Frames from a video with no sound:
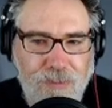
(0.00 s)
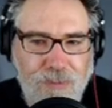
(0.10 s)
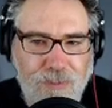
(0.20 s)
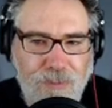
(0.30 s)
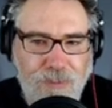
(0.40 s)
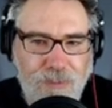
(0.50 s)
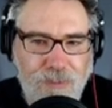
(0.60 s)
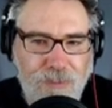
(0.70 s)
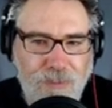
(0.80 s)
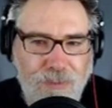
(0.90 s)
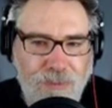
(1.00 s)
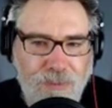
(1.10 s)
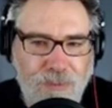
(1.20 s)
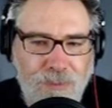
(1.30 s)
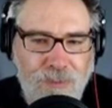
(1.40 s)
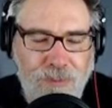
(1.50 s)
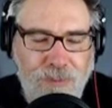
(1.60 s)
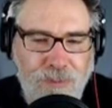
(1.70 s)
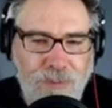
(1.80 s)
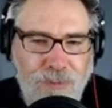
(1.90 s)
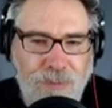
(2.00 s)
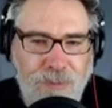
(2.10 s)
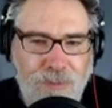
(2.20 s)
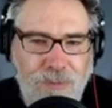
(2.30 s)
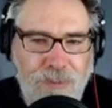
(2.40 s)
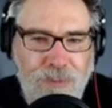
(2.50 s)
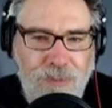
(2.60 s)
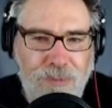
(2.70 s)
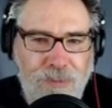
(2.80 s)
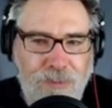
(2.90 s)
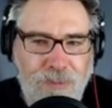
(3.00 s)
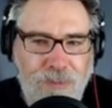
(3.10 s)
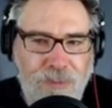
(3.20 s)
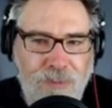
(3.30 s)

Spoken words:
No words are spoken by the person on screen.